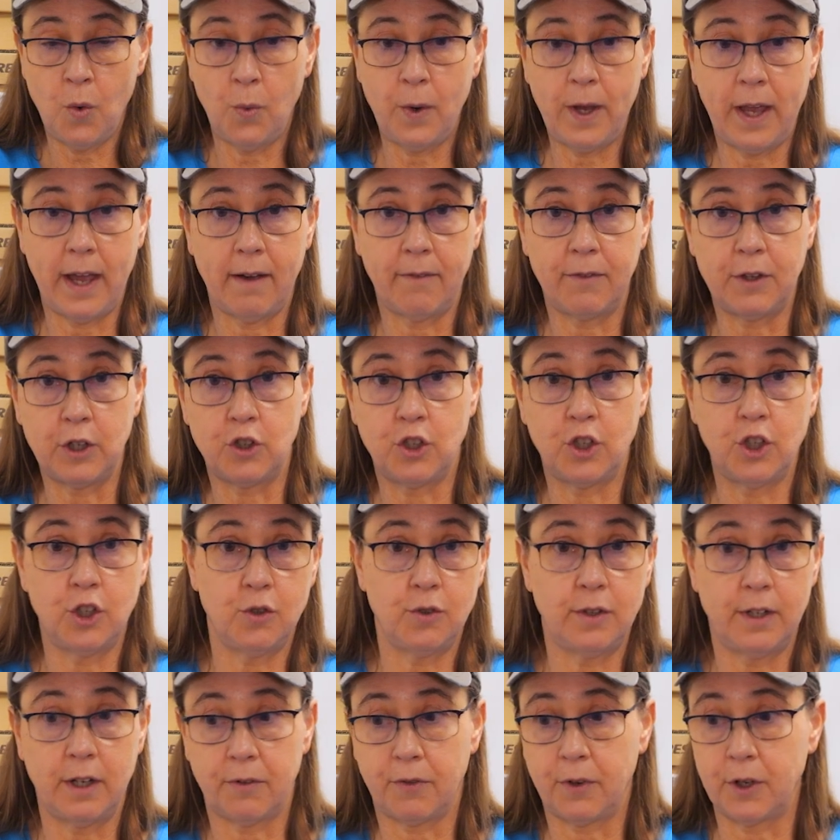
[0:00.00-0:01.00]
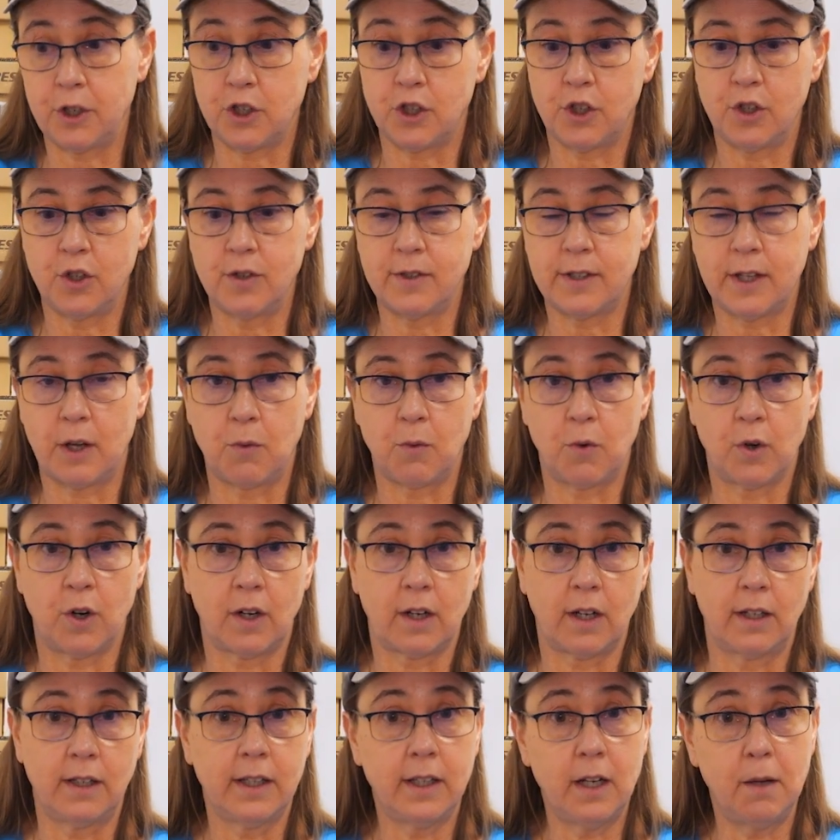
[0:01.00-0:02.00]
We have the two different shoes that
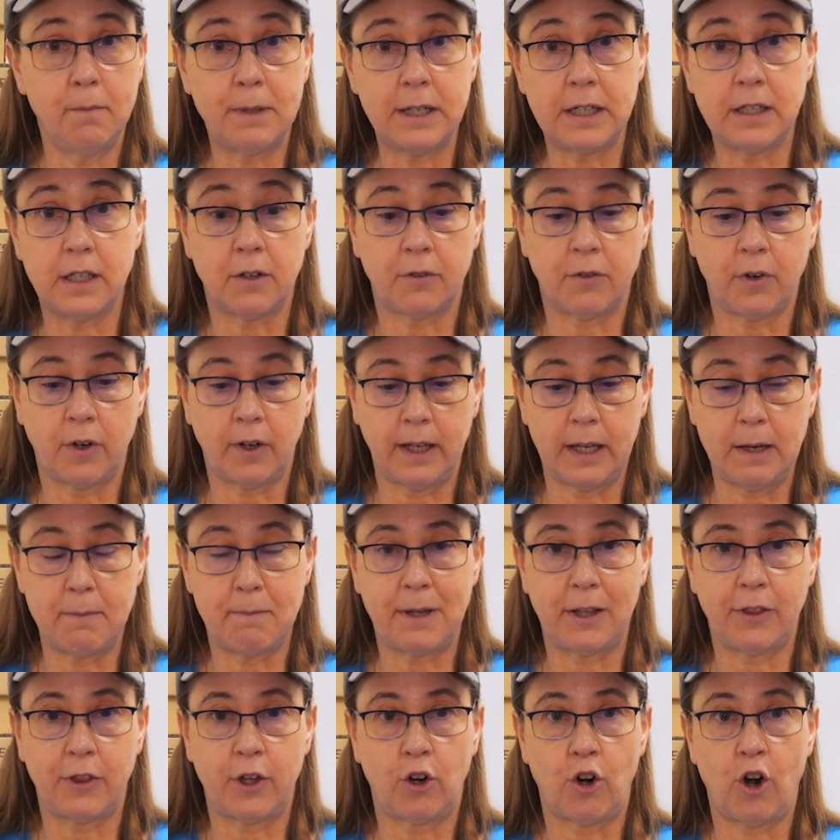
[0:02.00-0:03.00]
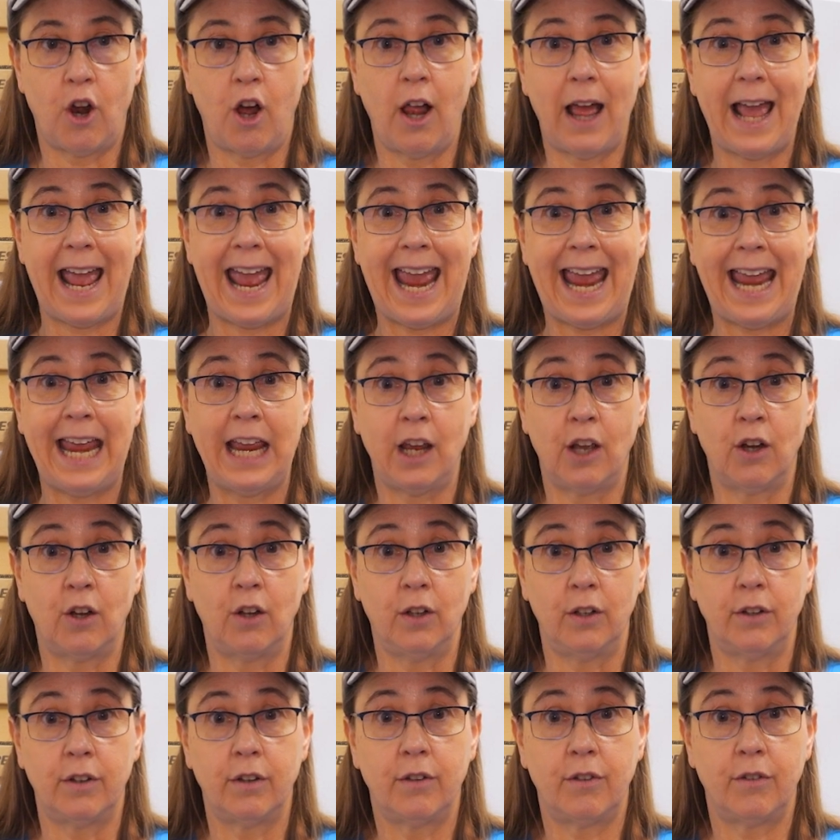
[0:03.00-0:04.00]
work a little bit differently, but they're all
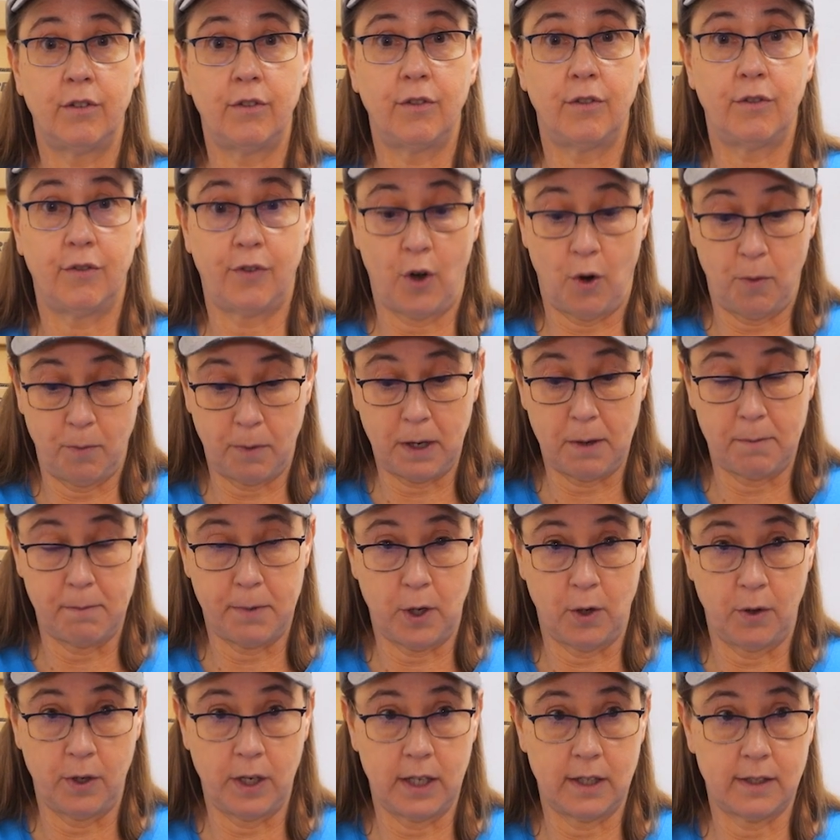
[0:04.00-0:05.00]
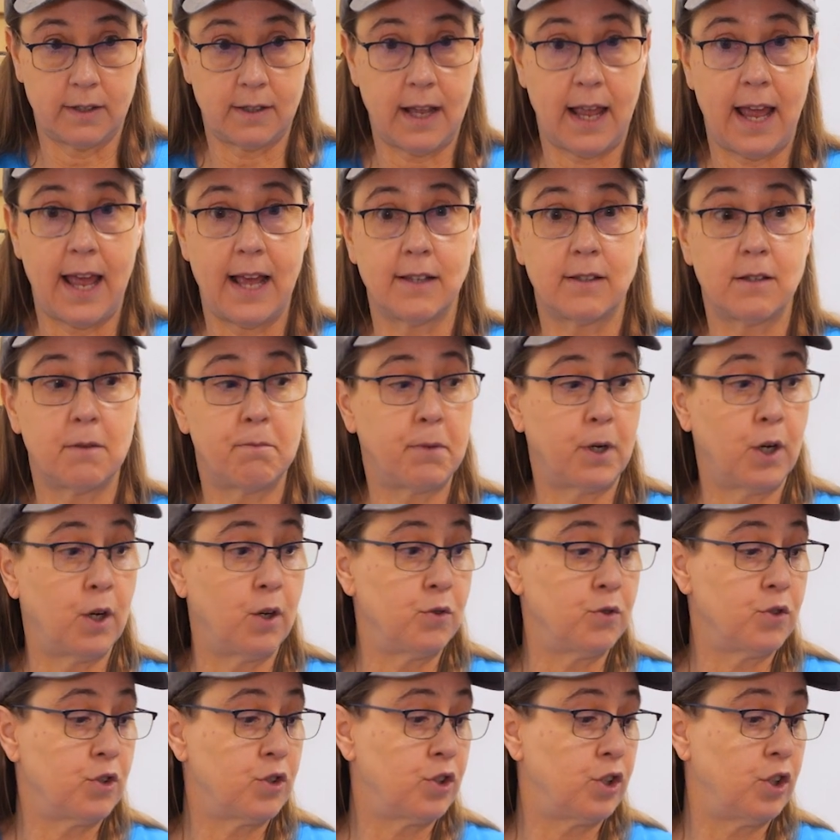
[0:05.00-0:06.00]
angled foam components, as
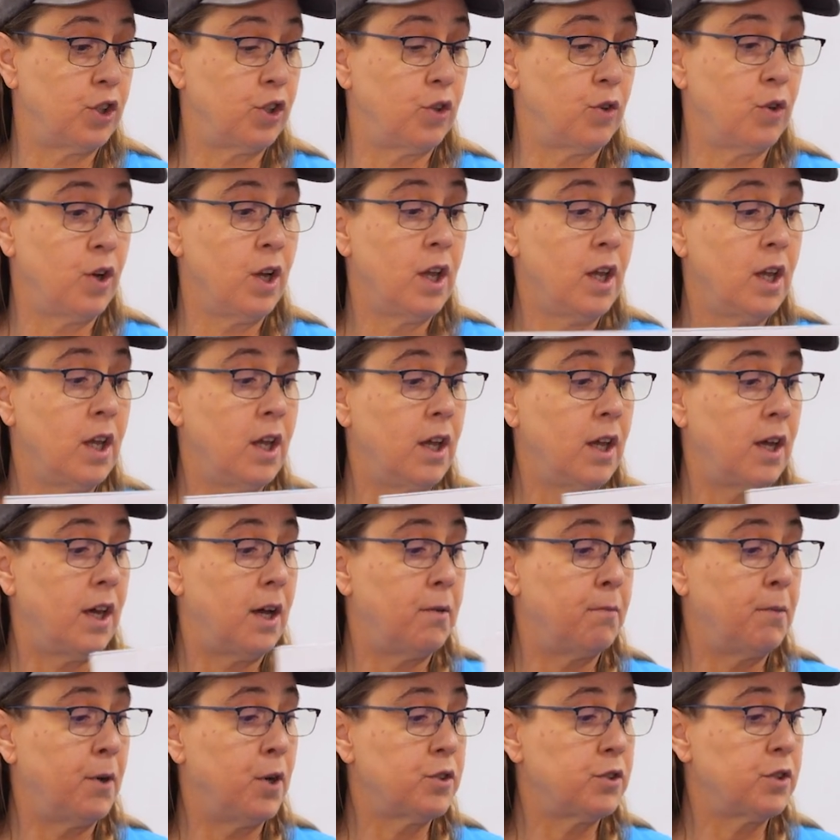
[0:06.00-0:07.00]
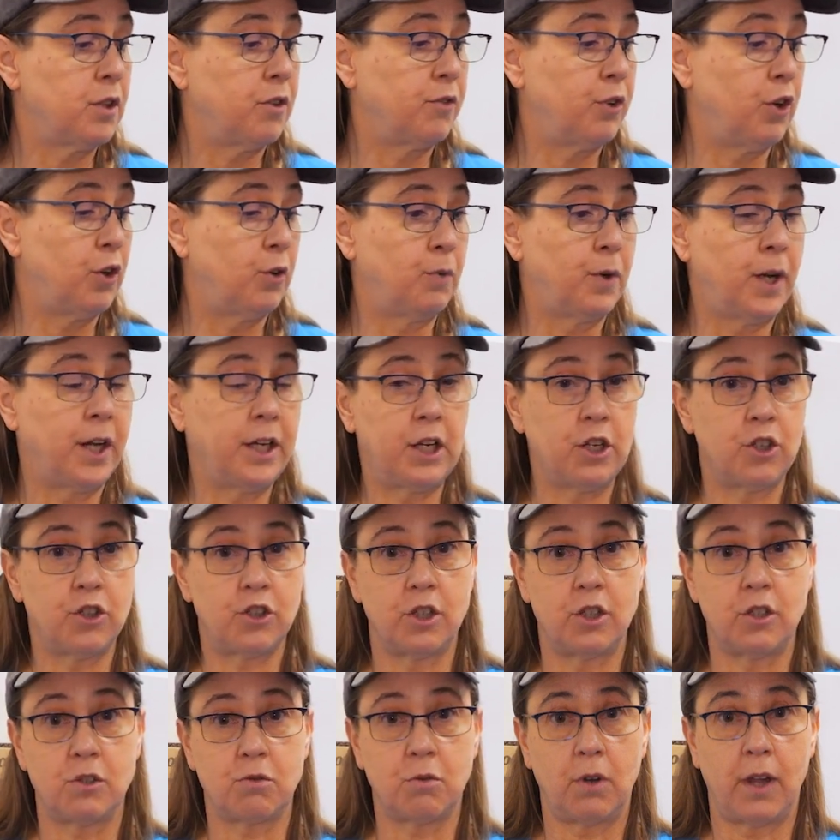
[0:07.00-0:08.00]
opposed to most of your running
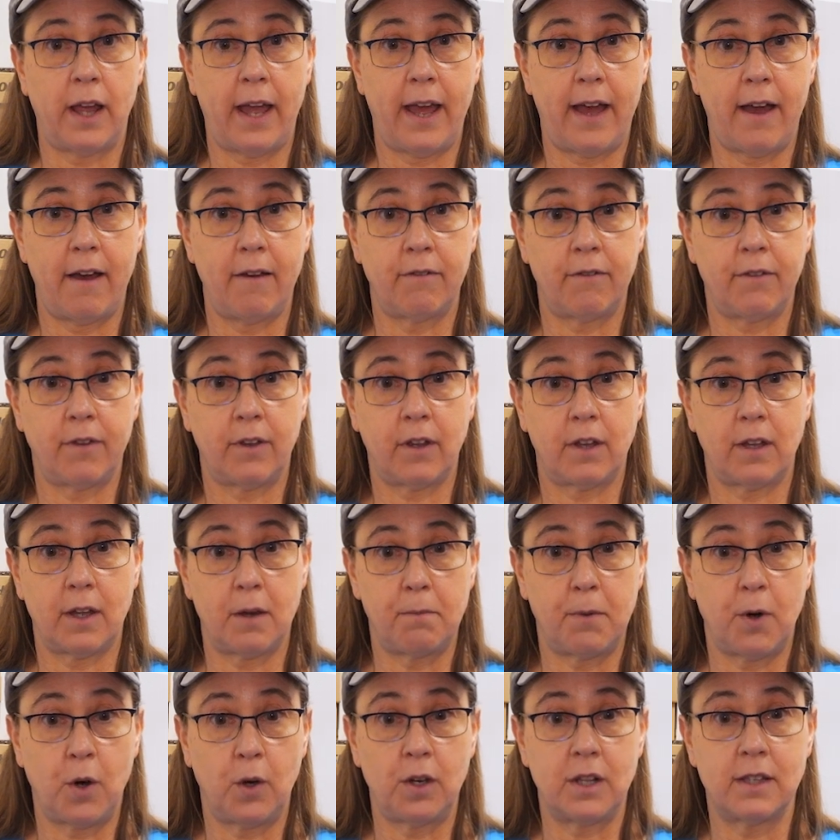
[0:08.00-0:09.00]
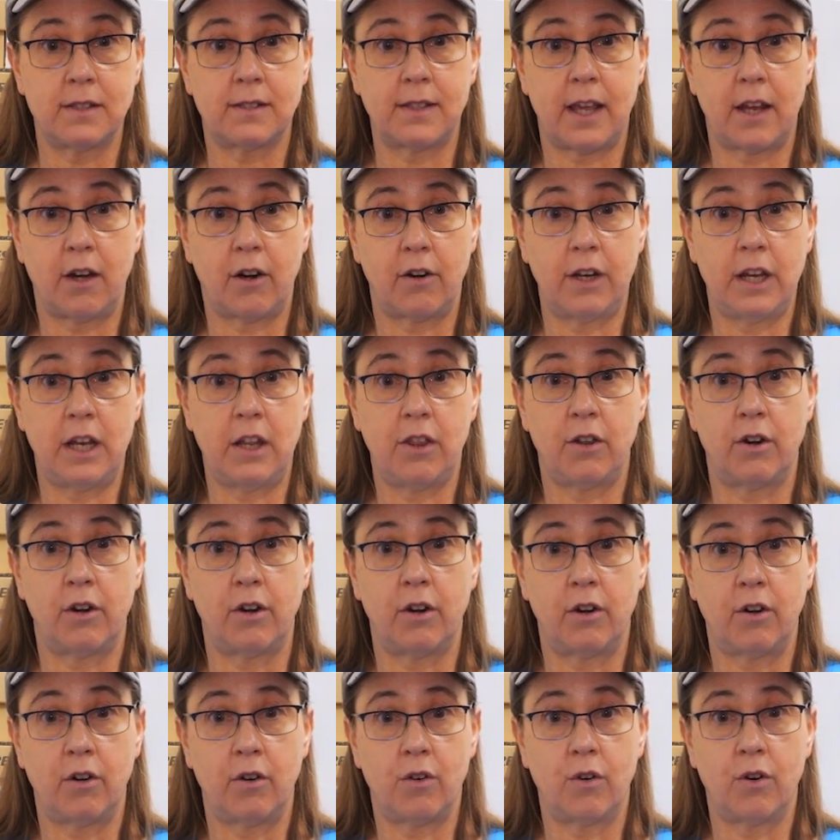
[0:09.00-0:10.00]
shoes will have components that are
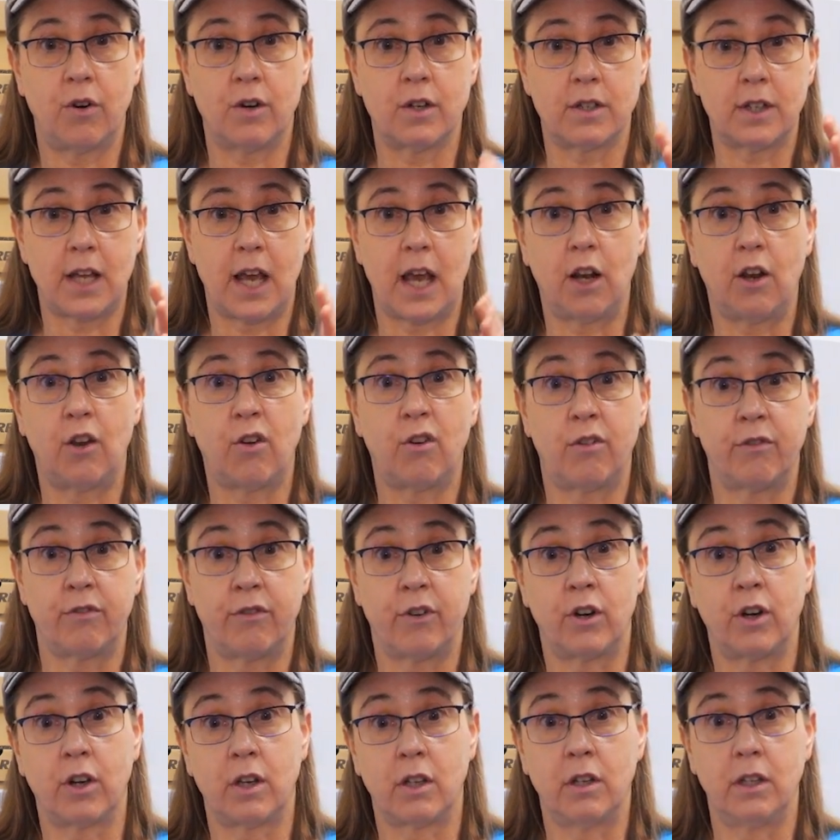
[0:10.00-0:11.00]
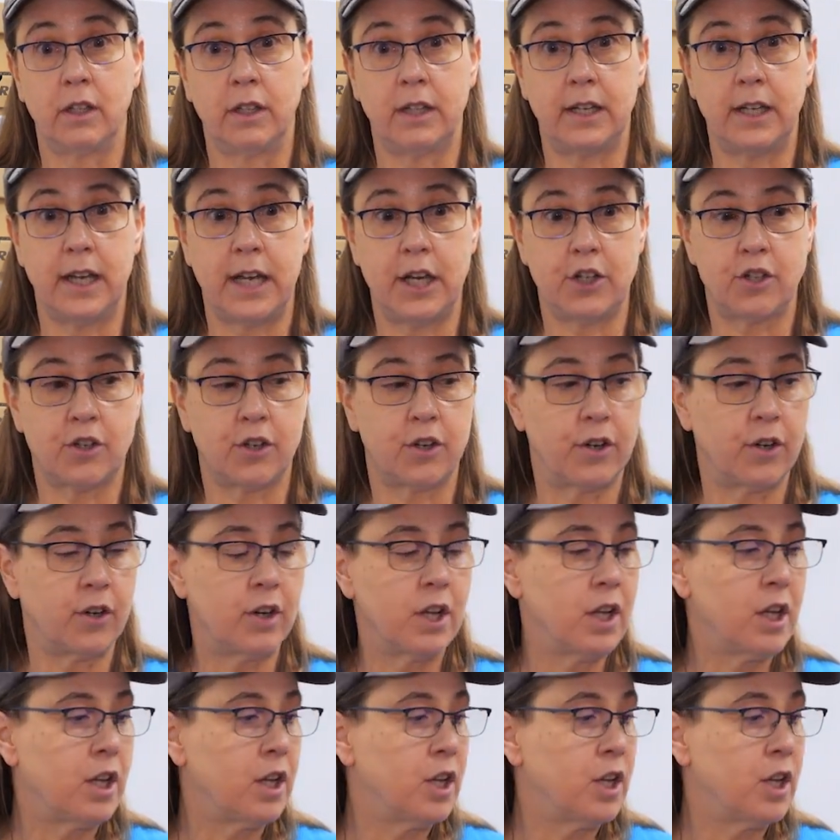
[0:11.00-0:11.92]
either horizontal or vertical in nature.